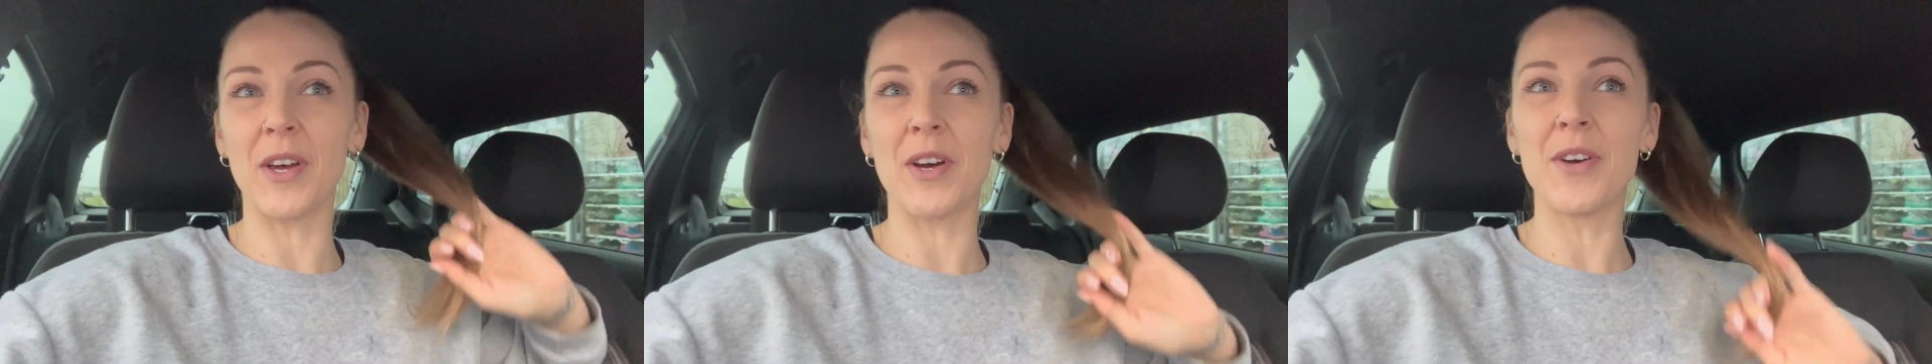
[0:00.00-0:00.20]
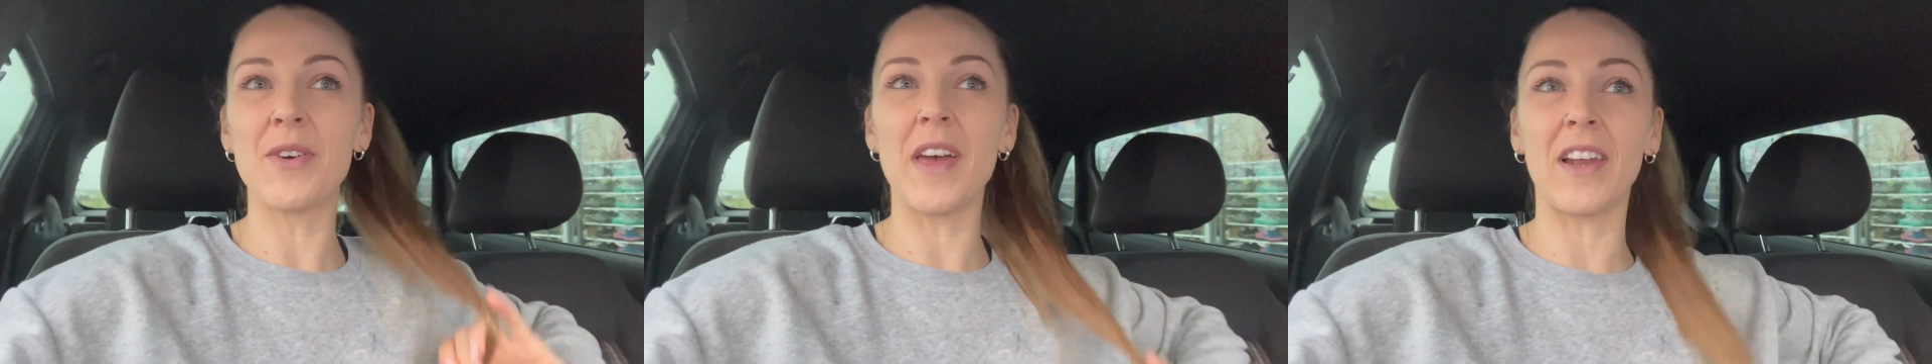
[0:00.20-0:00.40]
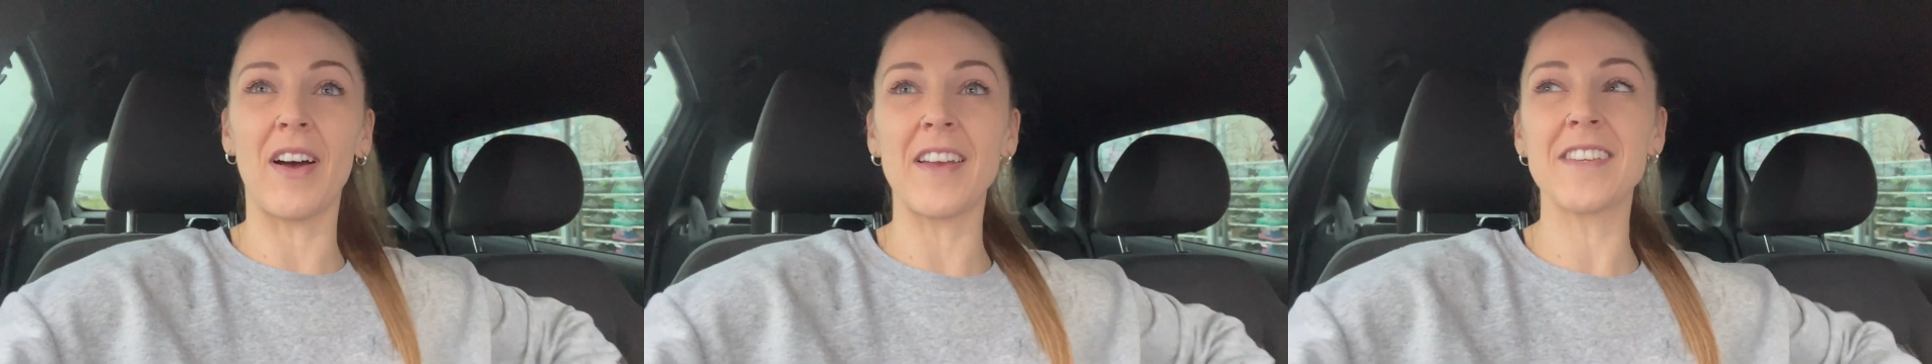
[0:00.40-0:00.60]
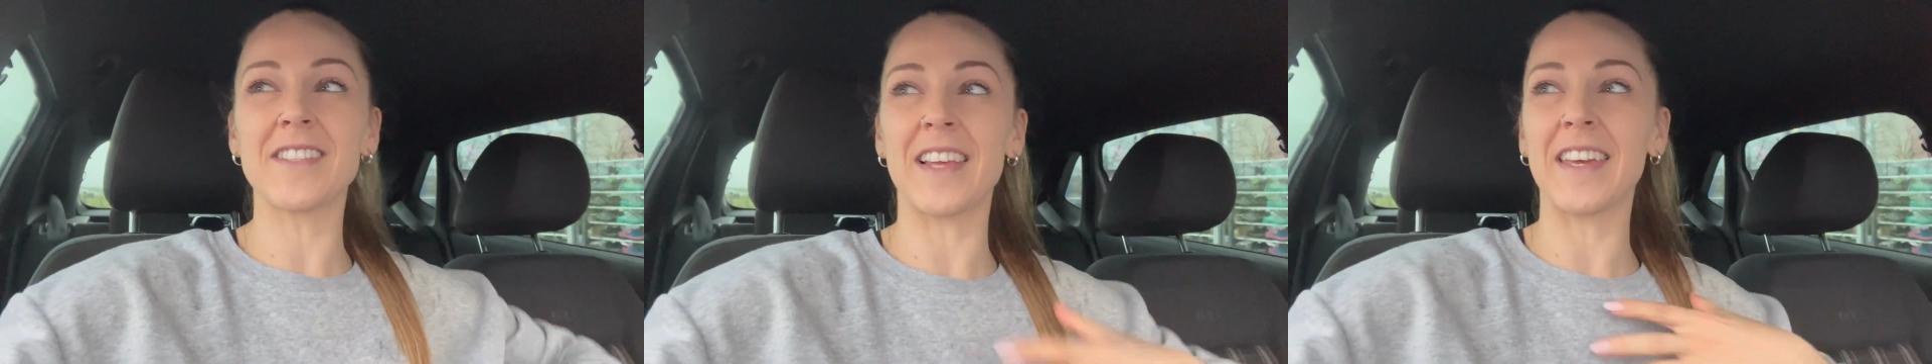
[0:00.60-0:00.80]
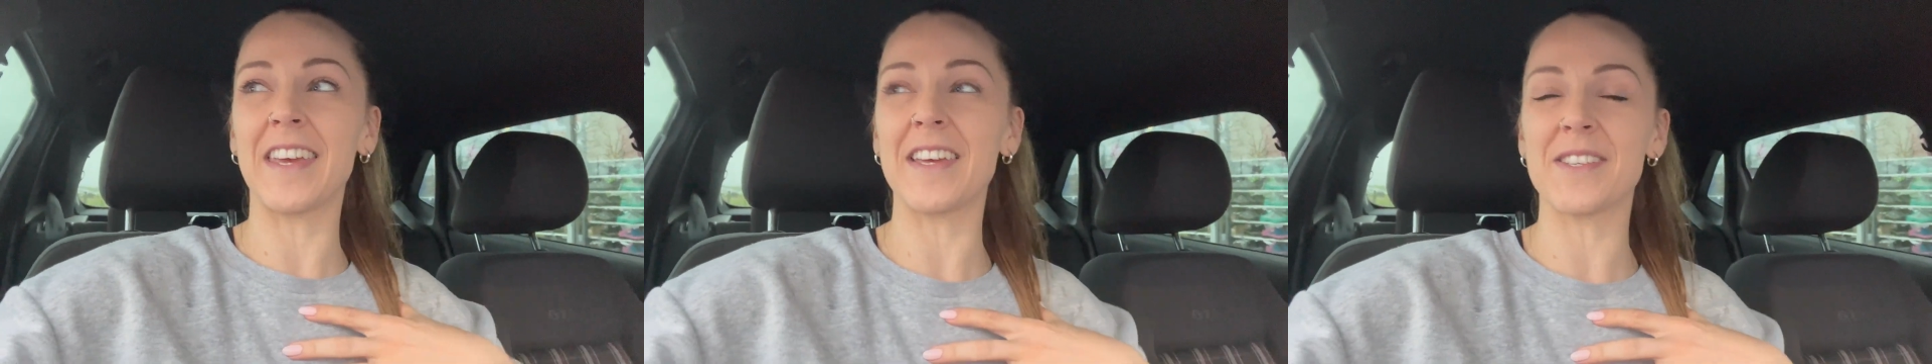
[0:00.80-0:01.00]
and I just
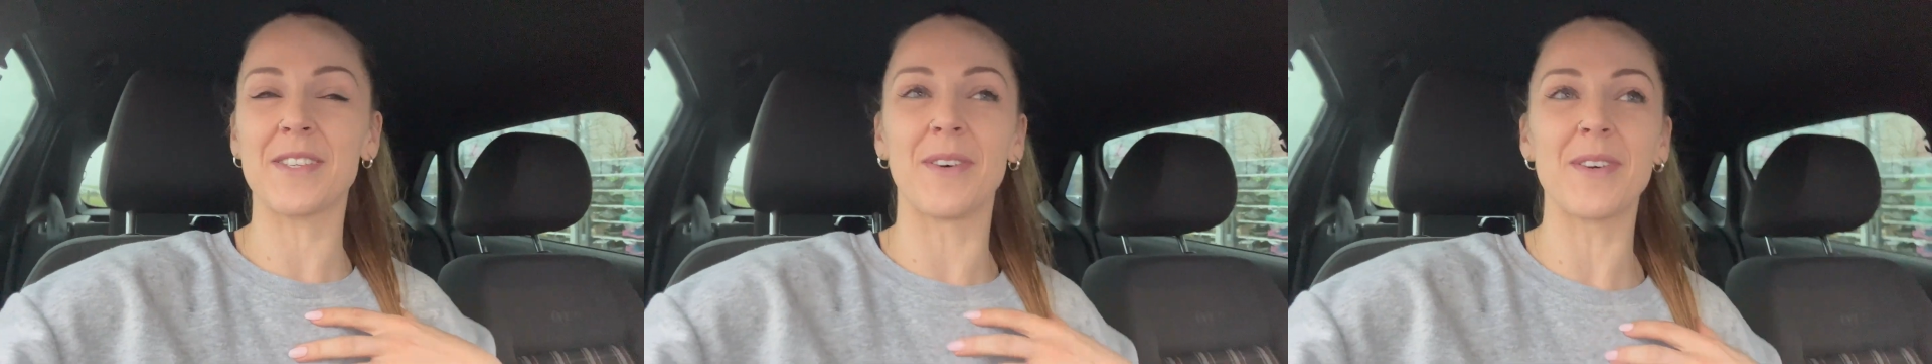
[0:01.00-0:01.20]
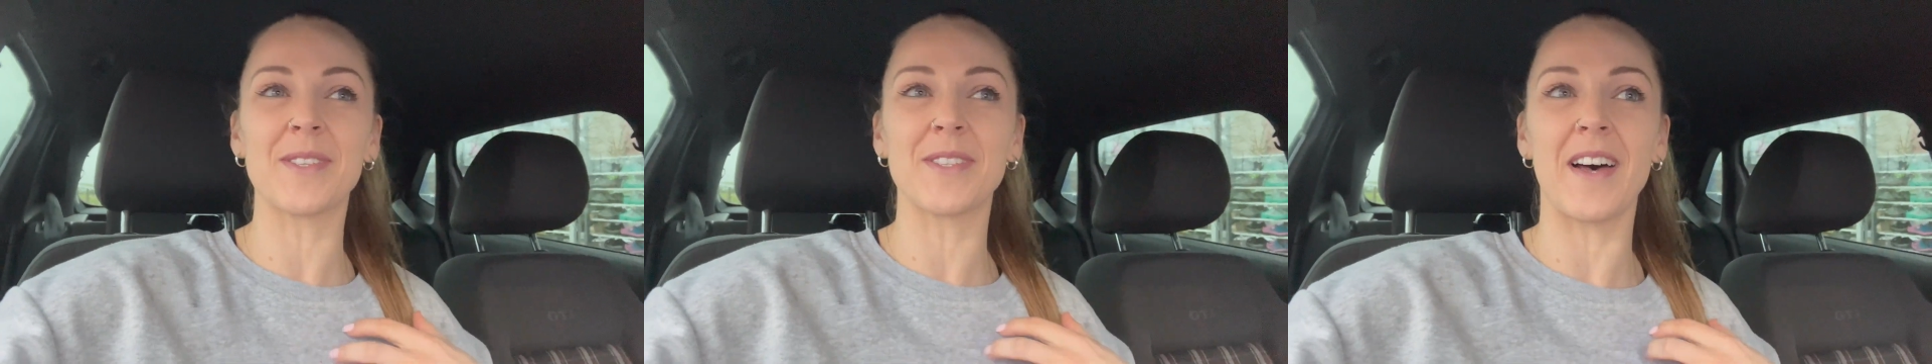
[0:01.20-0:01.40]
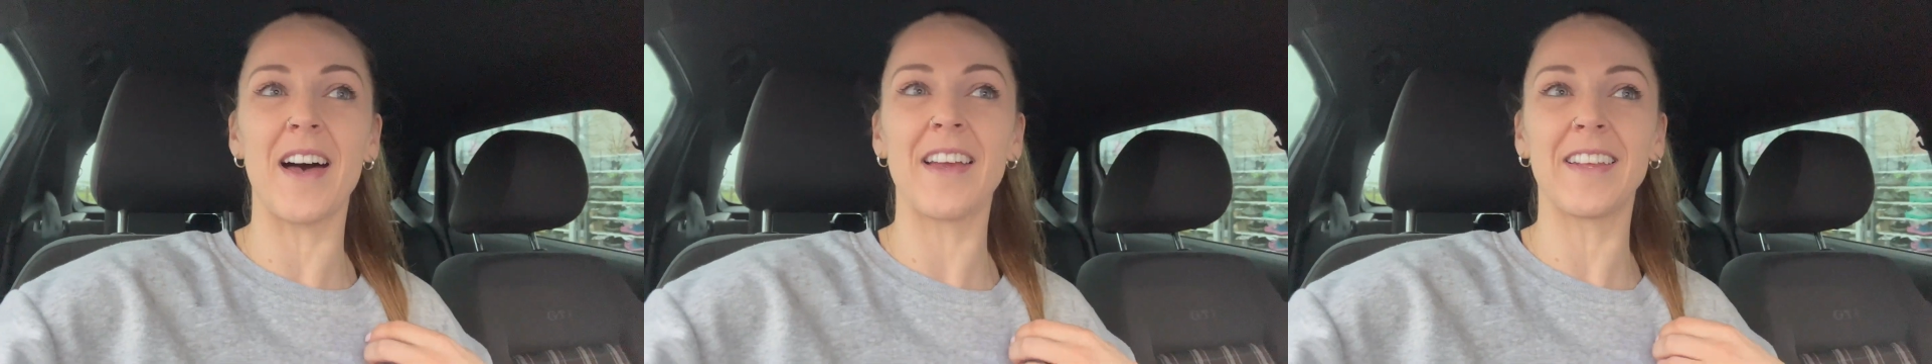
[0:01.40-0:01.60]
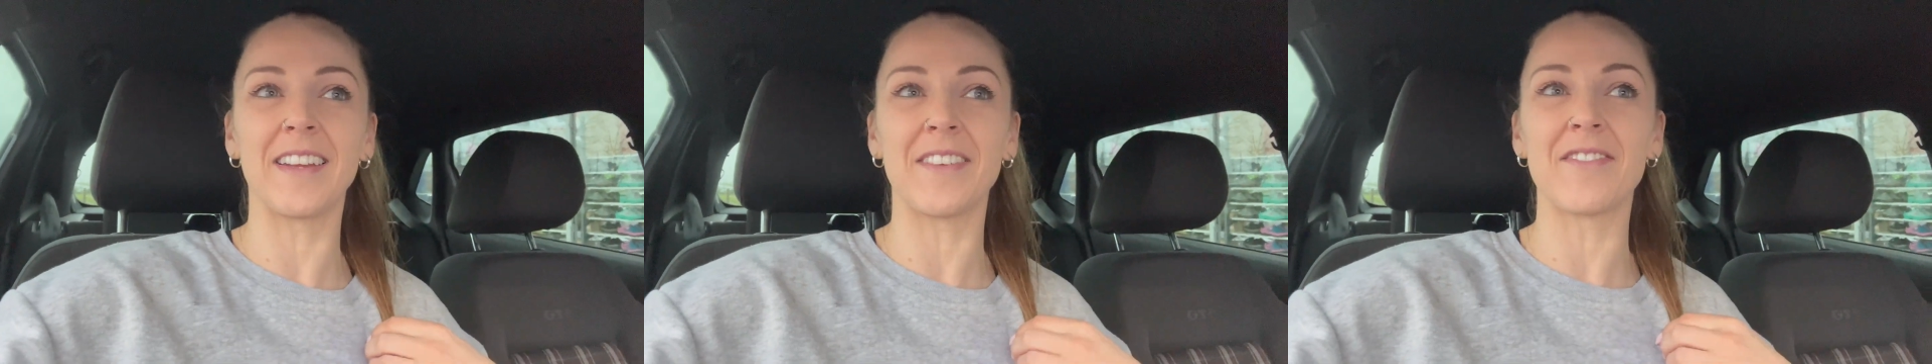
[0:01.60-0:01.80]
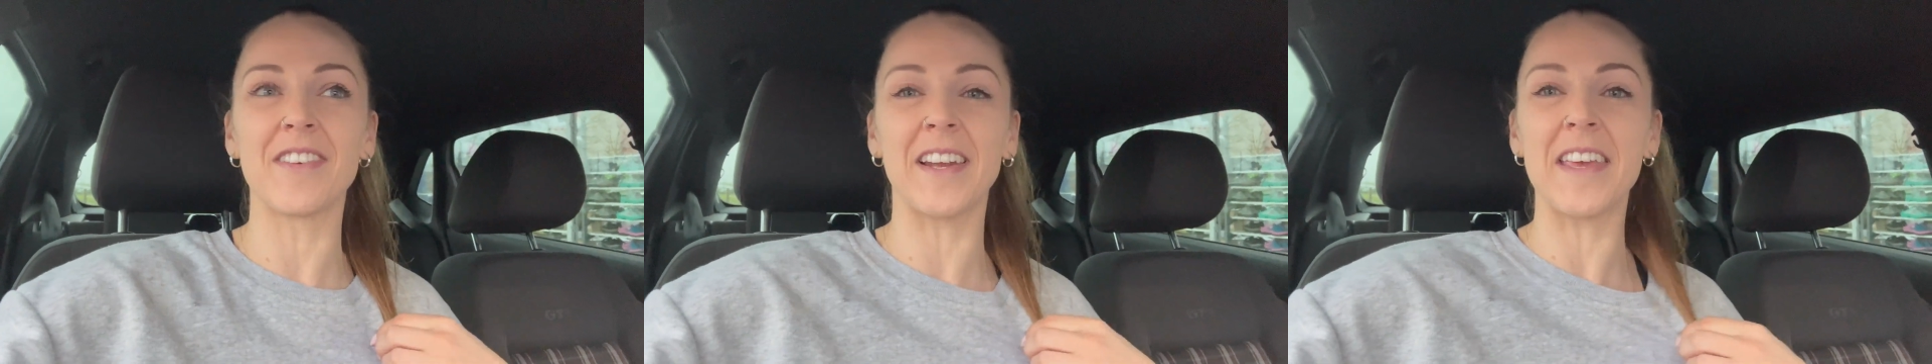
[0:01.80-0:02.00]
like get so excited
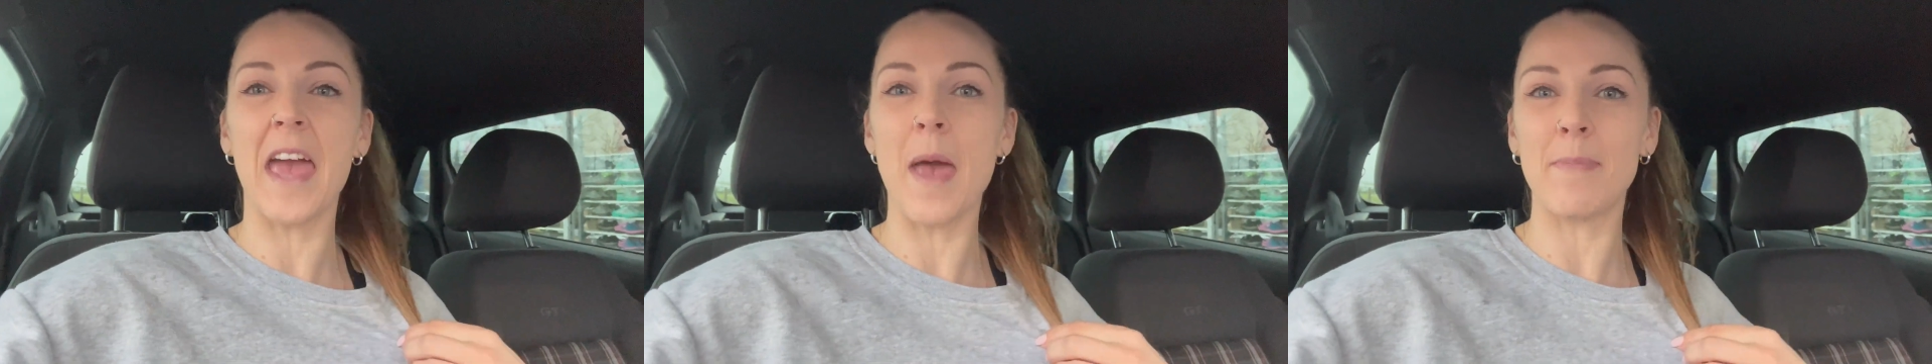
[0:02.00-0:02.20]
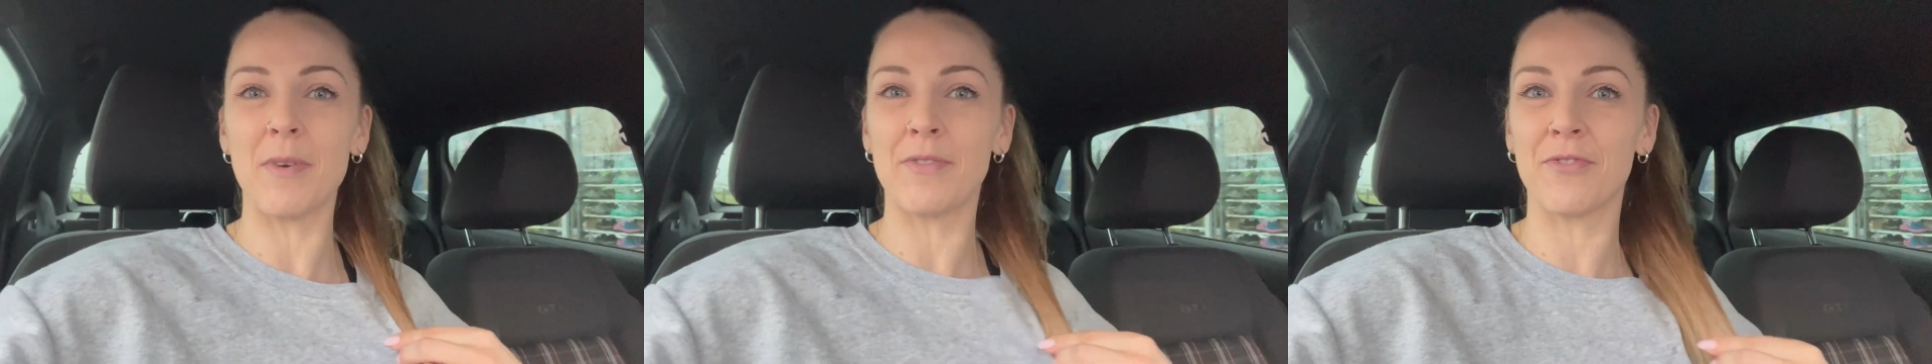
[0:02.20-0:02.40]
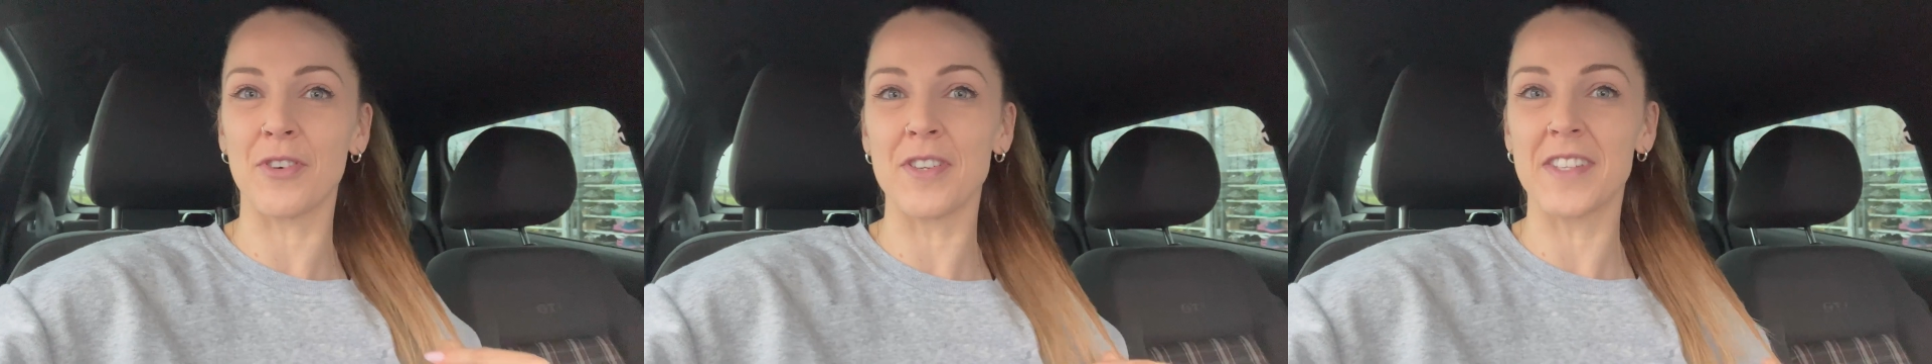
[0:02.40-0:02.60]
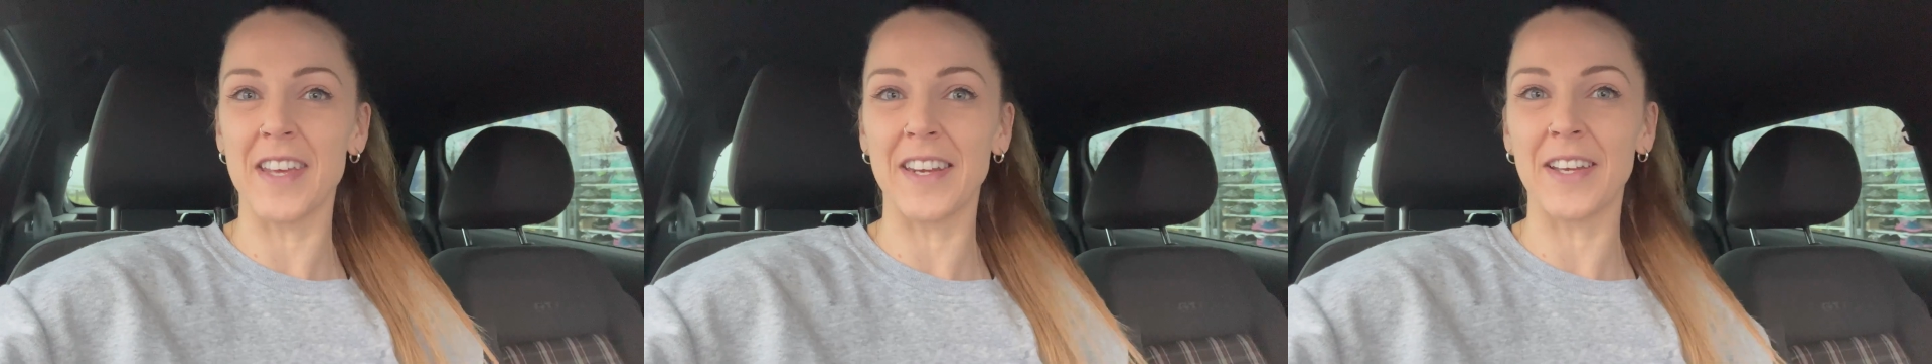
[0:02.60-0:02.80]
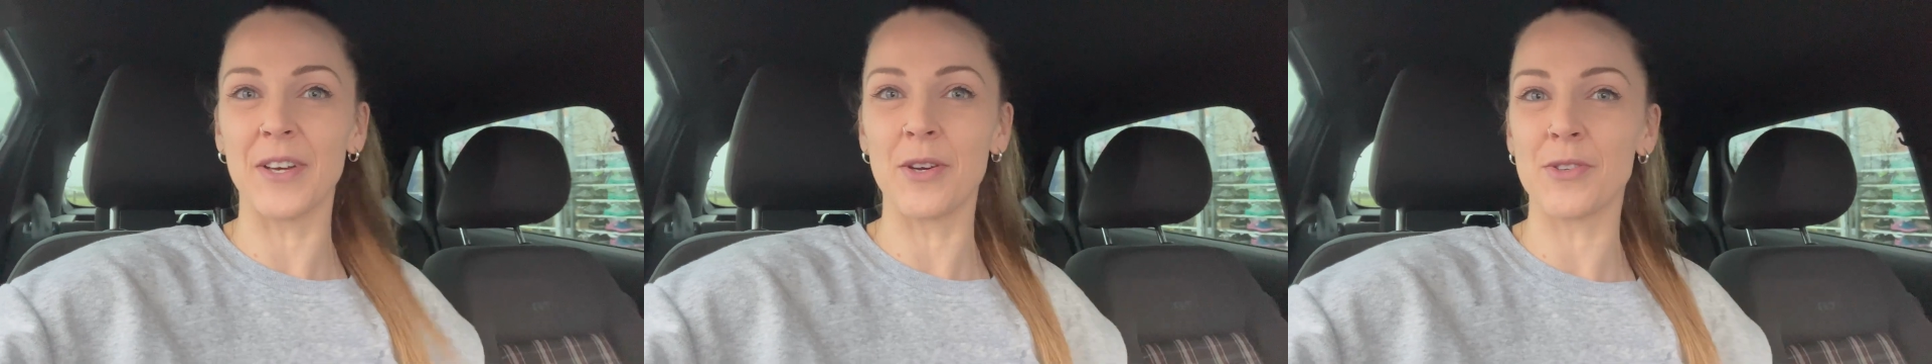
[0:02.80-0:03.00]
and really happy for Adita,